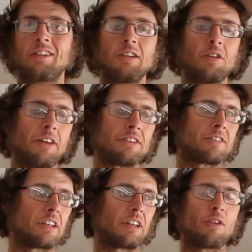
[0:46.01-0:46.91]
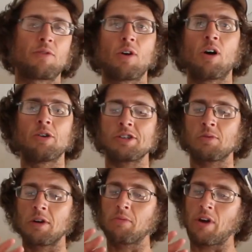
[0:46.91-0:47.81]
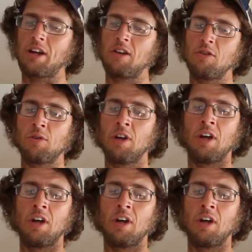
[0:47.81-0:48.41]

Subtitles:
deal on this thing. They go for 120 brand new,